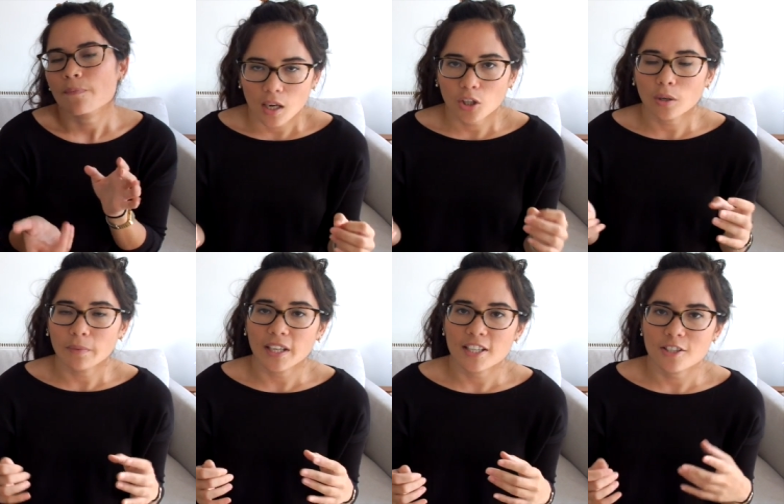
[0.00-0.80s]

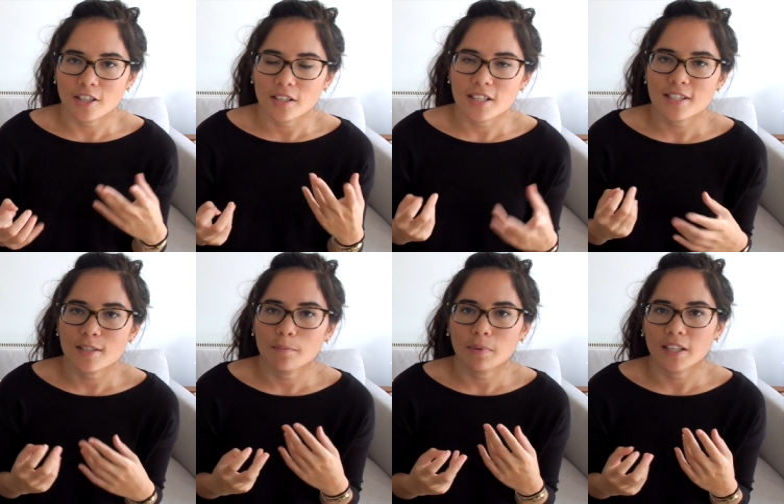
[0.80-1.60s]
Accommodation is
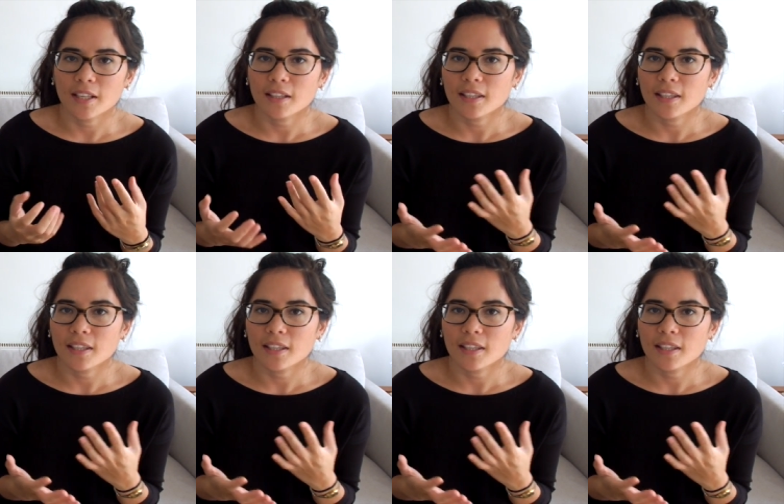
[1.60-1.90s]
simply